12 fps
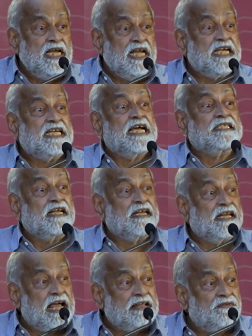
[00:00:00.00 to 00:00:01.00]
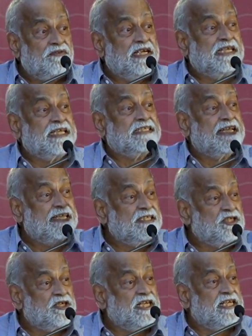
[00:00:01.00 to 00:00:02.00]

it has a life, it has a history,